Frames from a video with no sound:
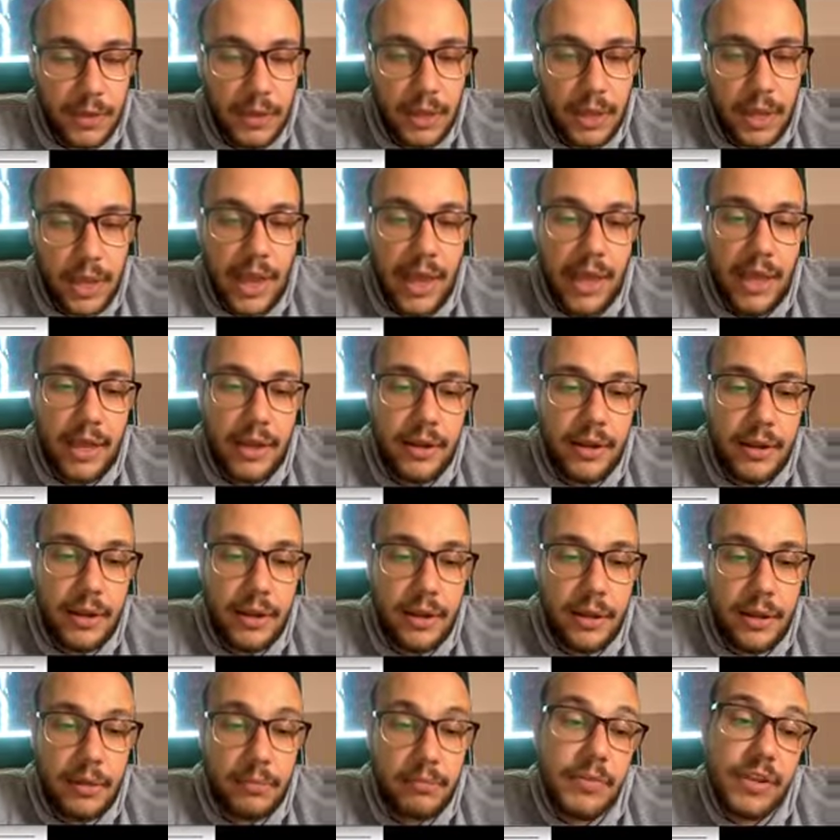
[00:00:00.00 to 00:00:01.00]
And
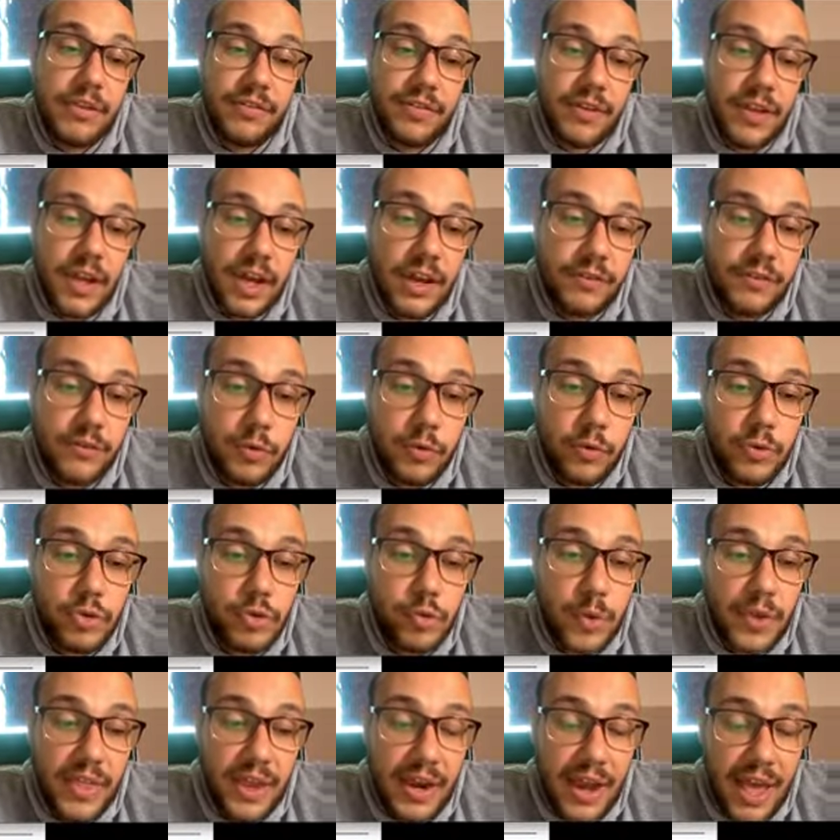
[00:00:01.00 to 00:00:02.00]
if light falls
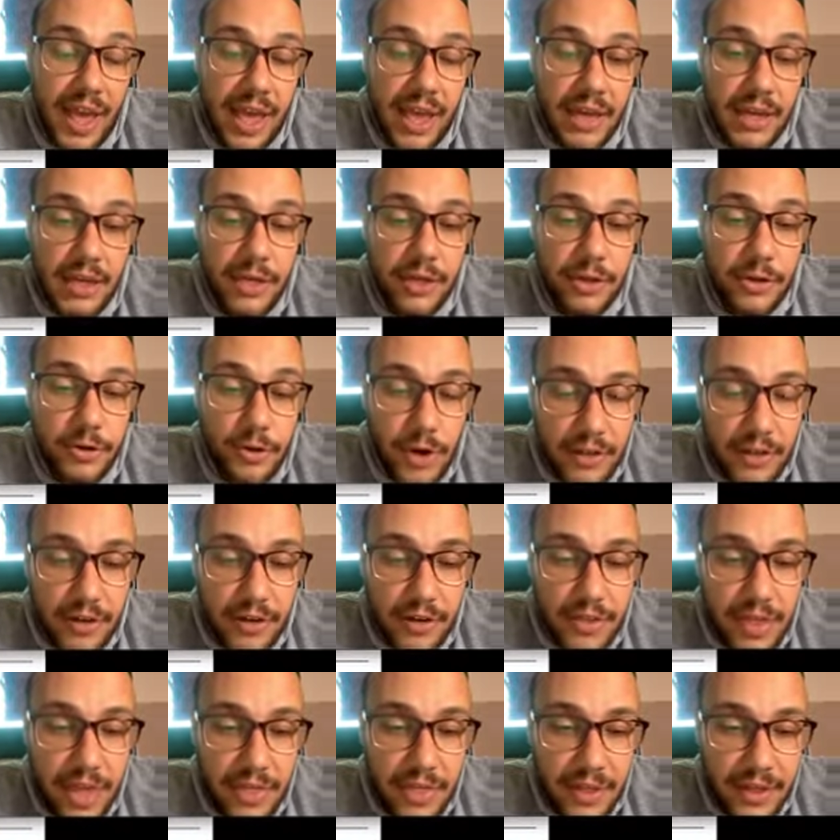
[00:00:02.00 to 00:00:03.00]
with an angle greater
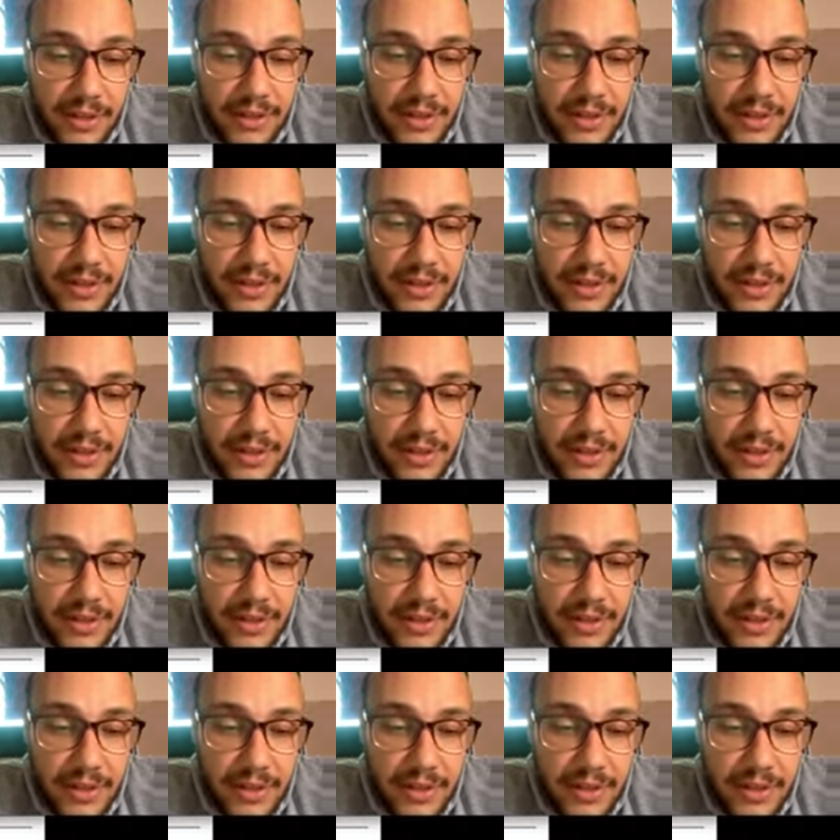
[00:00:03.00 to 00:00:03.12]
than that